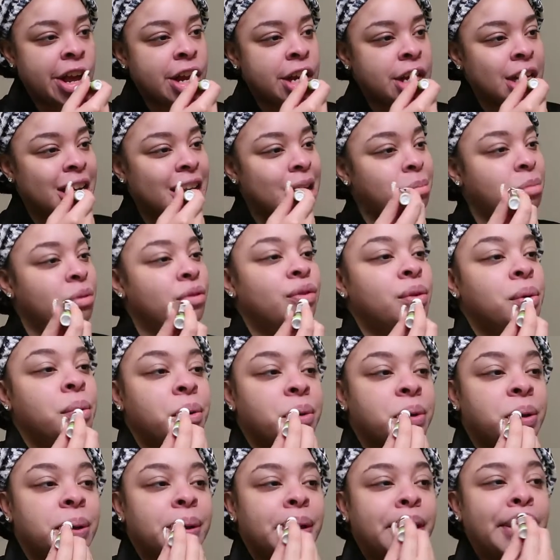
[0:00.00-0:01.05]
Did it before
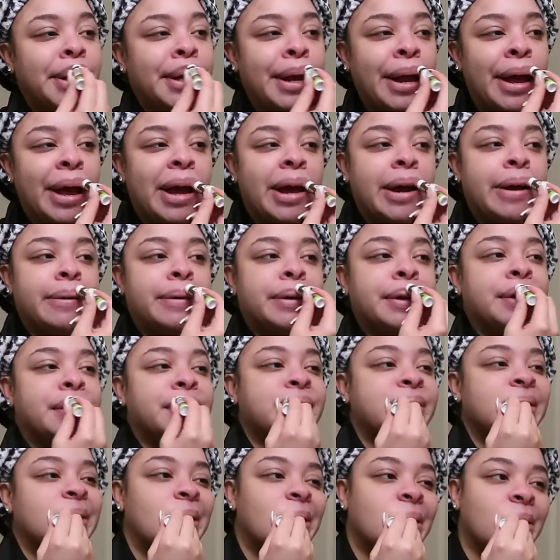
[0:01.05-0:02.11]
and did it after,
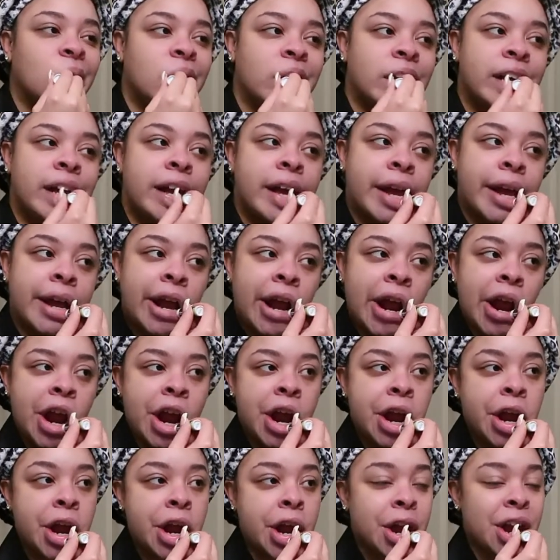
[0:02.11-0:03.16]
so
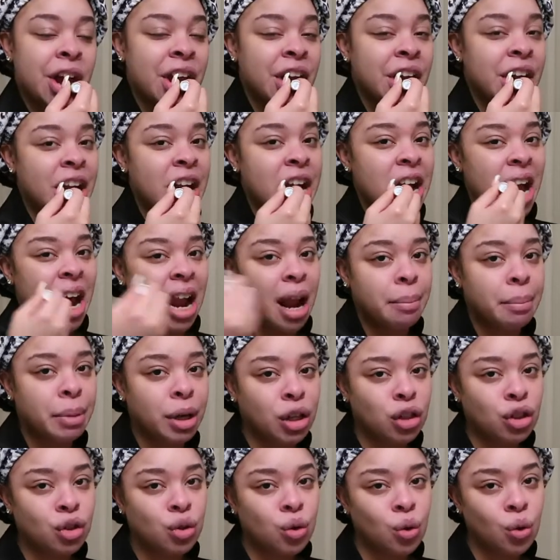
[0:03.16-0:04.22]
gotta
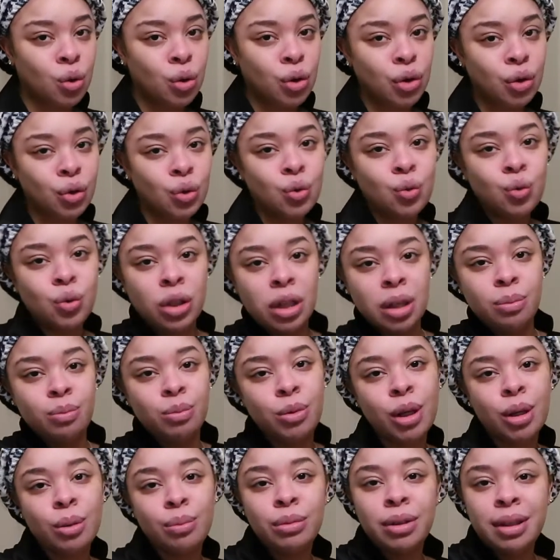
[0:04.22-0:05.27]
make sure you keep
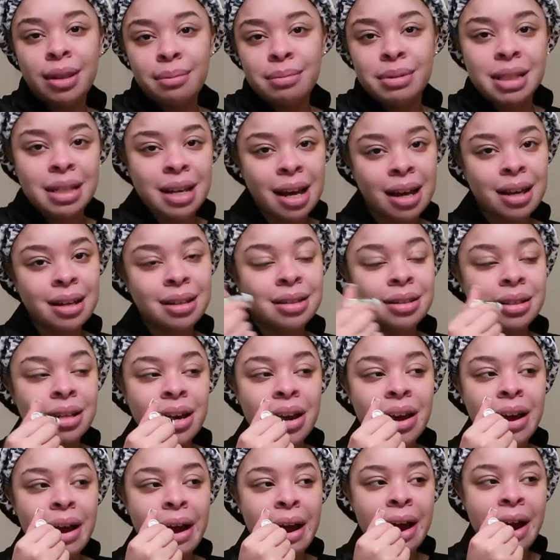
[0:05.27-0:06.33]
them lips tight.
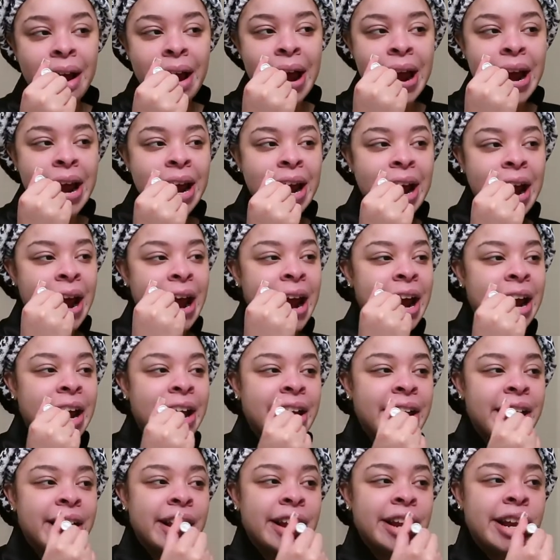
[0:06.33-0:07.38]

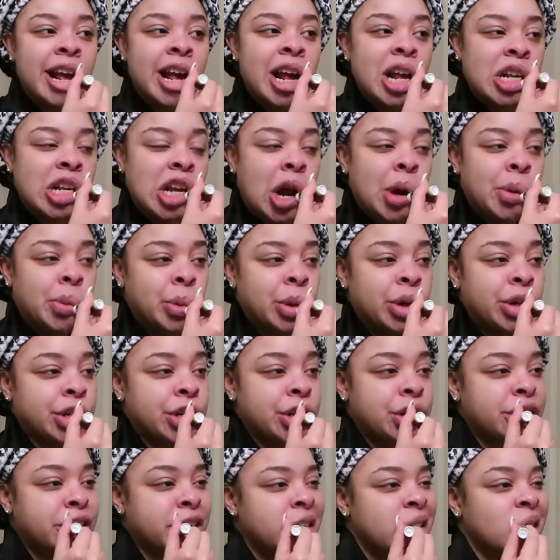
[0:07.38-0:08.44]
Get some
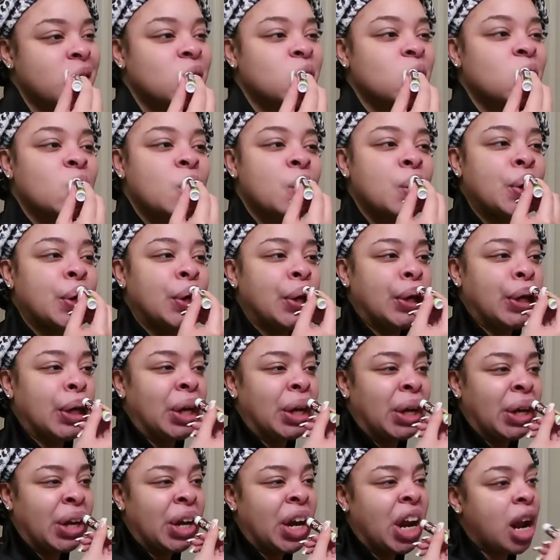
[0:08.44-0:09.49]
moisturize.
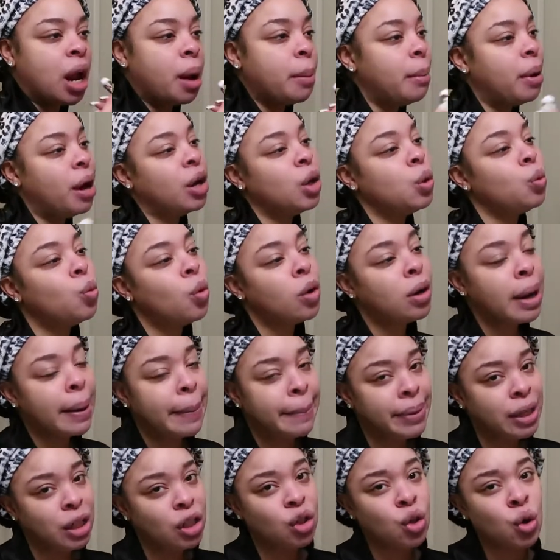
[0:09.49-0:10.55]
Ain't nobody want to
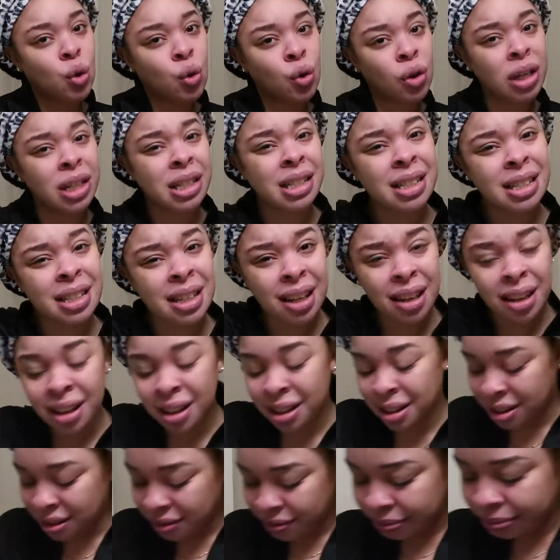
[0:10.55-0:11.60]
be crusty.